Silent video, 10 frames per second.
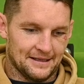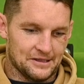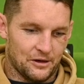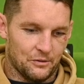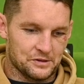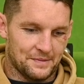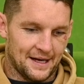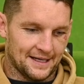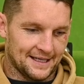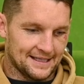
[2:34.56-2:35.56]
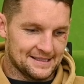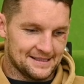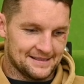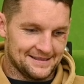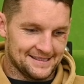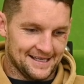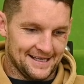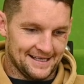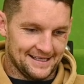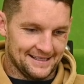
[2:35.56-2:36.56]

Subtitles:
So I was marking against Sia.